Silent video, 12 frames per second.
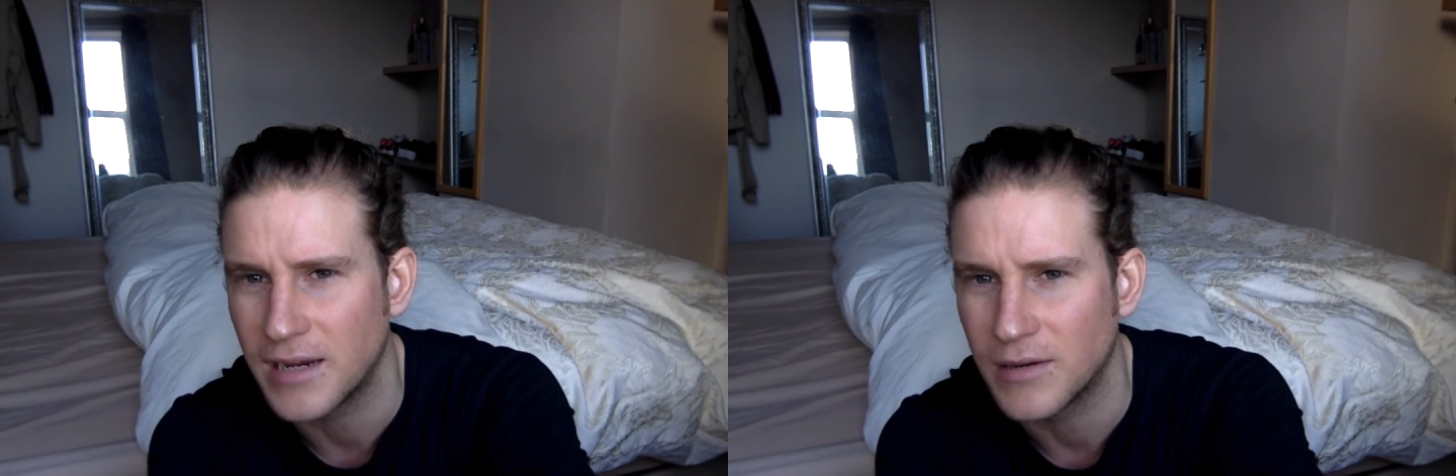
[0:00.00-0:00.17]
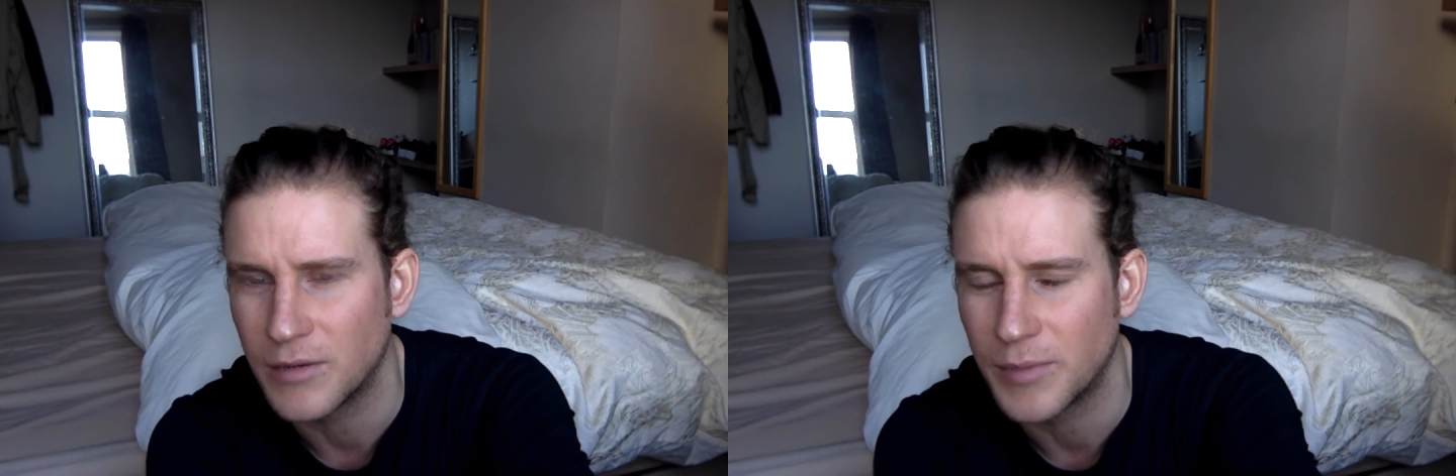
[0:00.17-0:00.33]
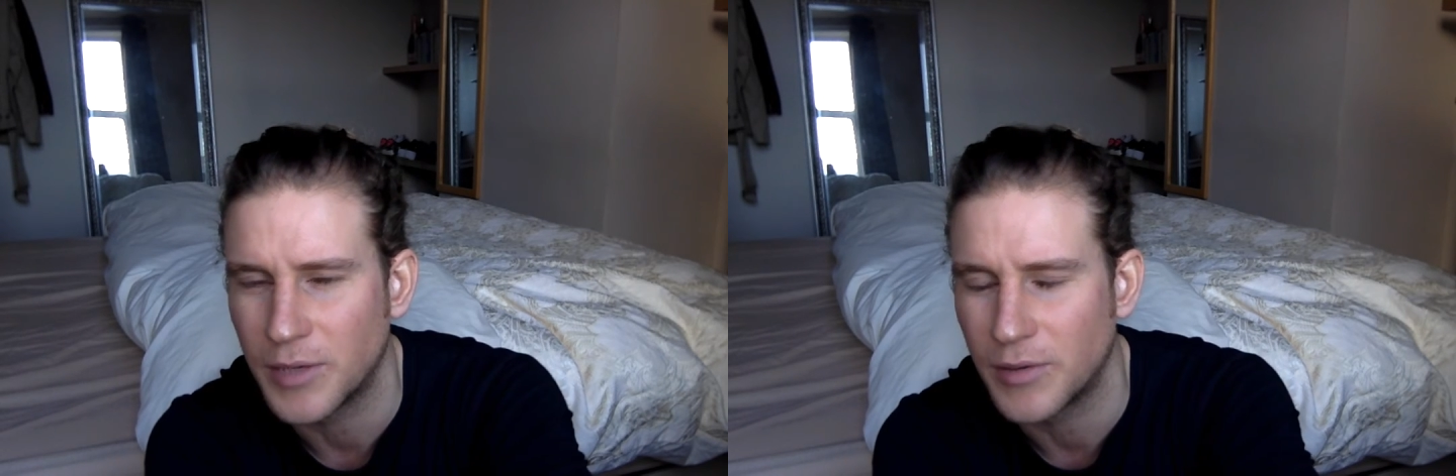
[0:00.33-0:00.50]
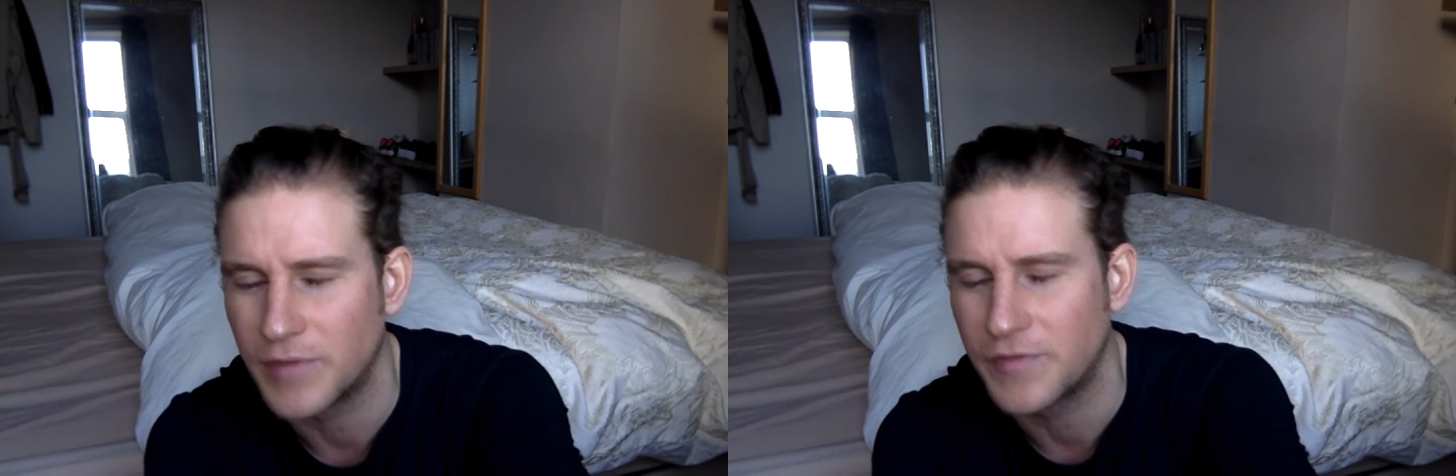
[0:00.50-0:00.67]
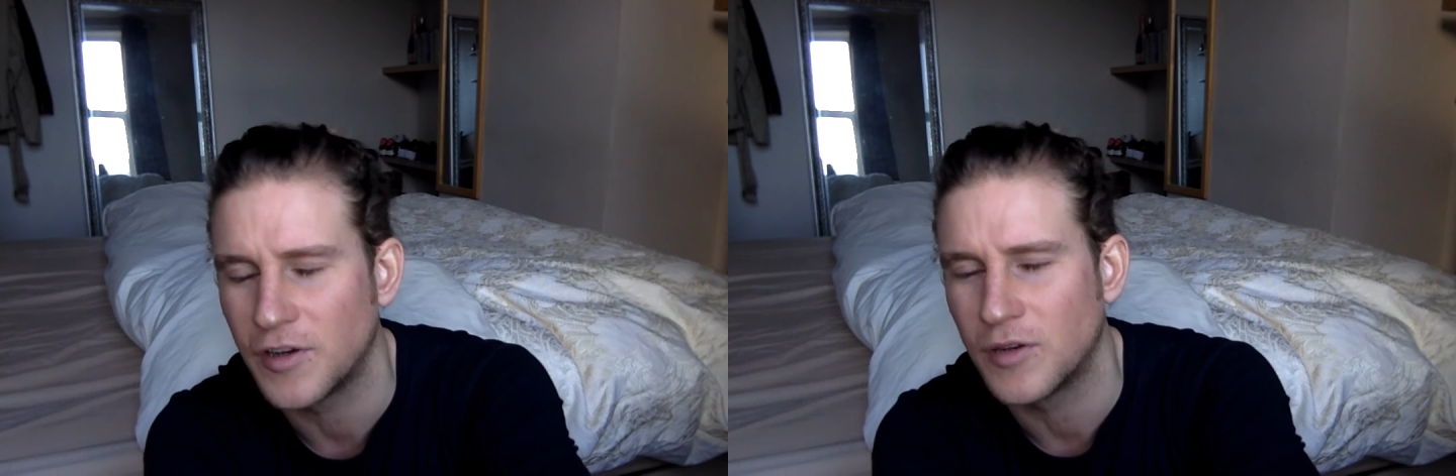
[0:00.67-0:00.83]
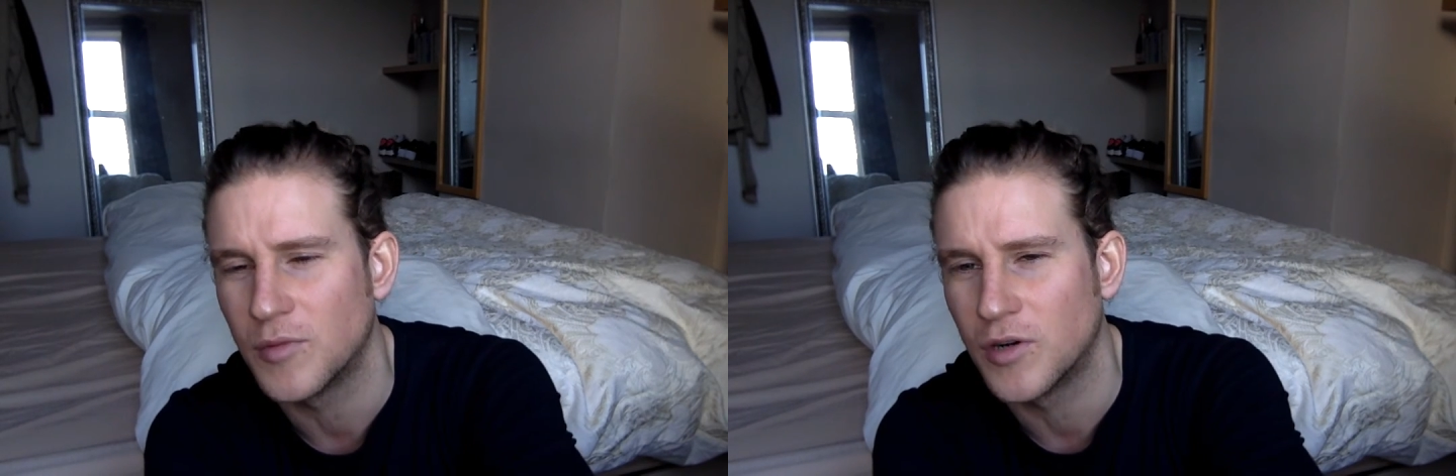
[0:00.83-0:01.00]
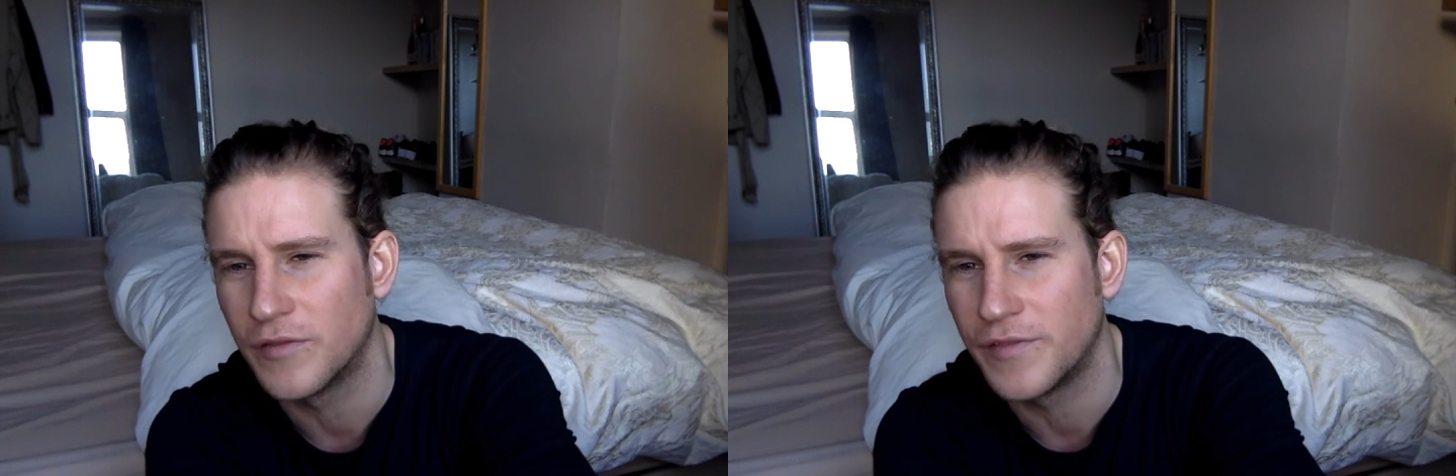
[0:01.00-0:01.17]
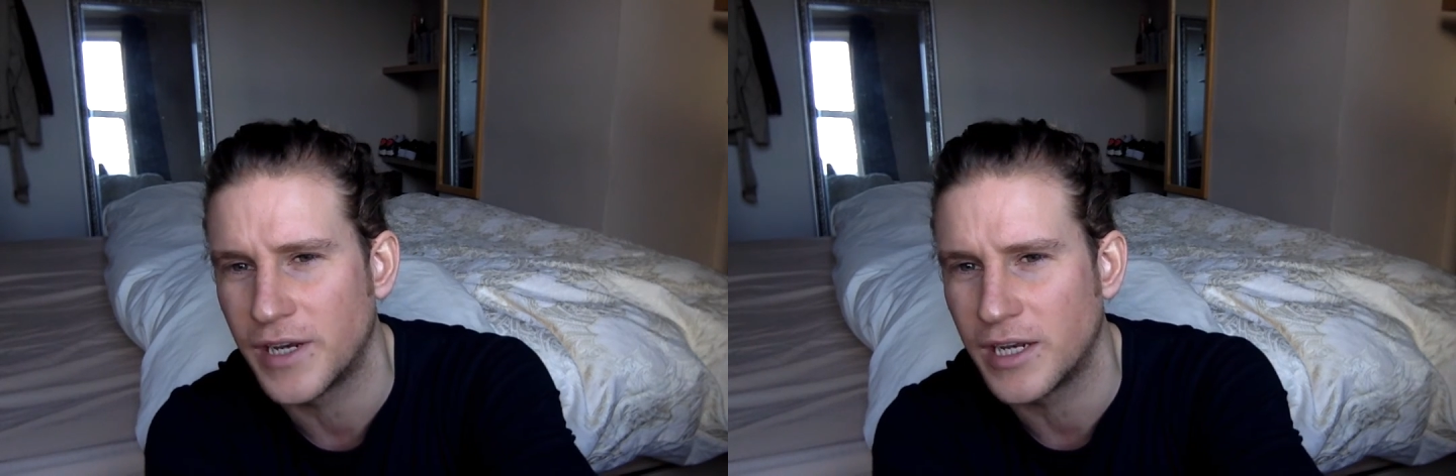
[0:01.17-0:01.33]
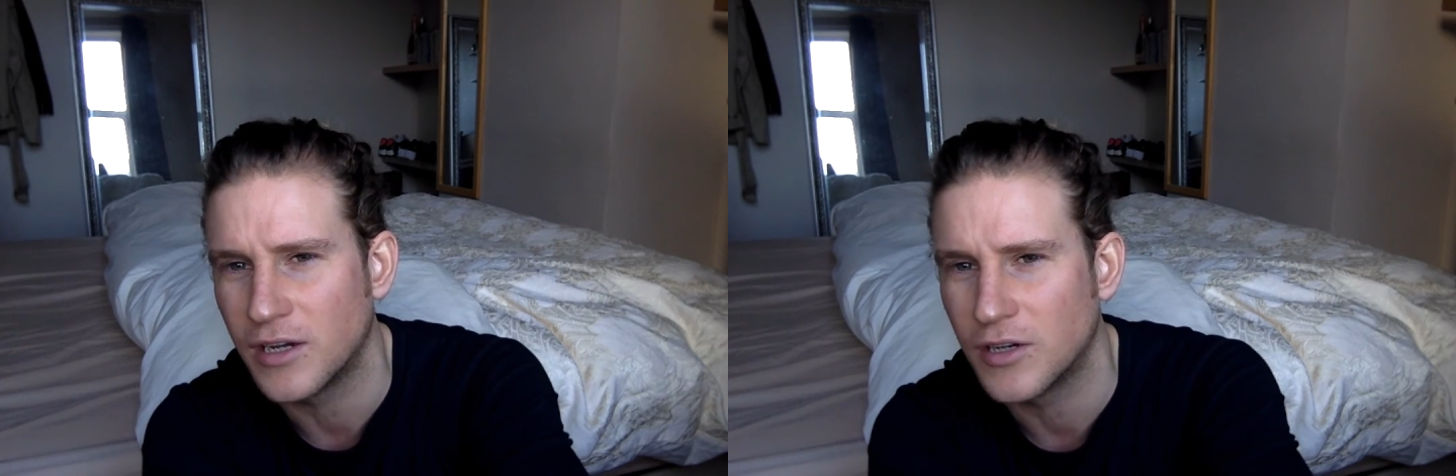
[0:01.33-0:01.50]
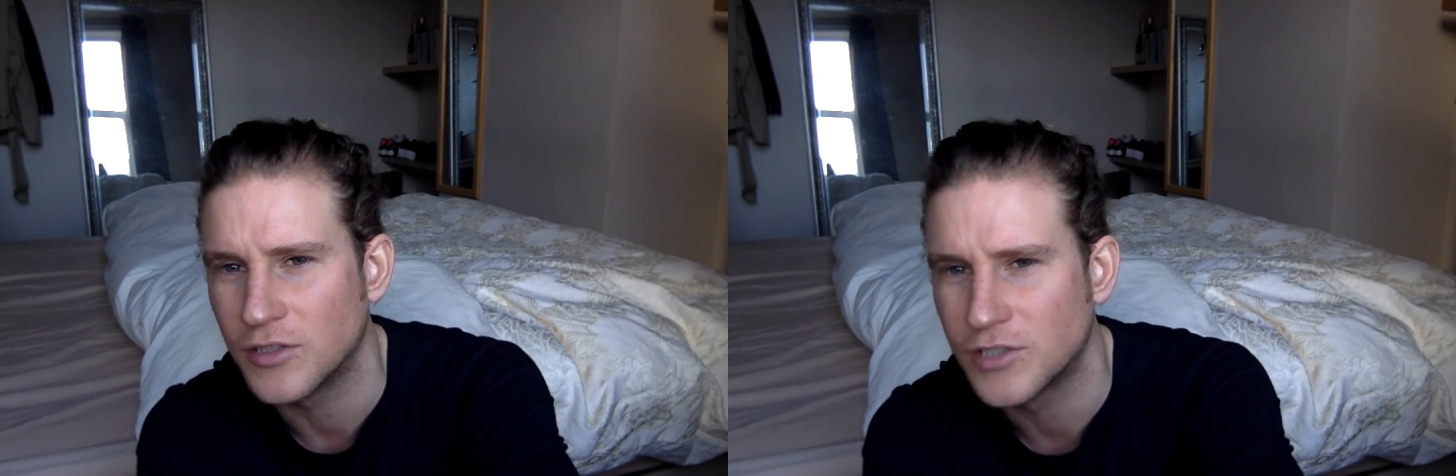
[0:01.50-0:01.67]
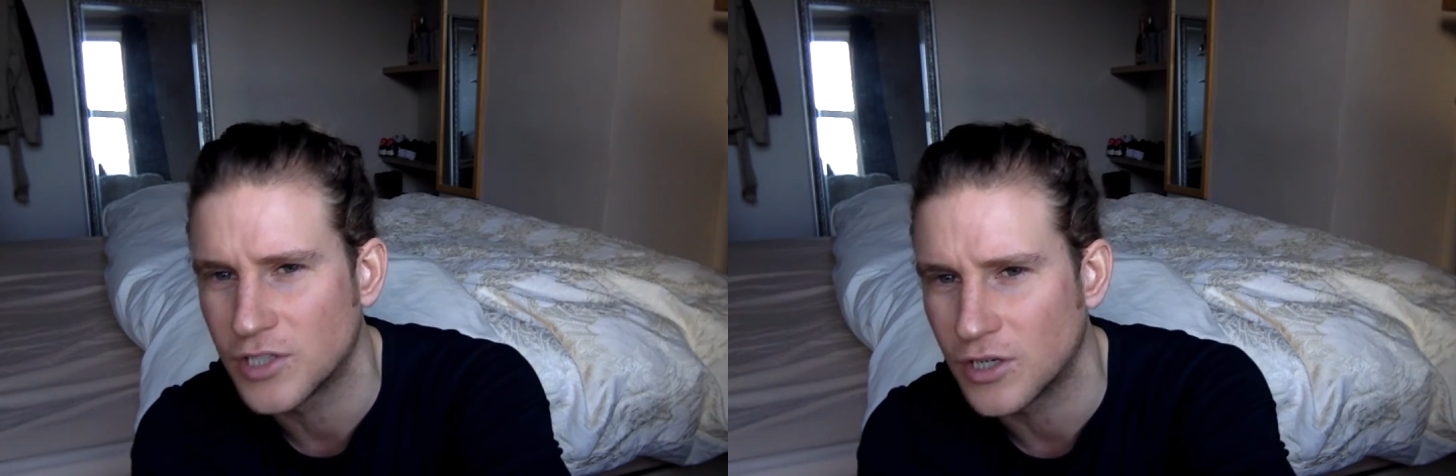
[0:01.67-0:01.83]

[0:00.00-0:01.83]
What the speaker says: I'm going to be doing a few more videos,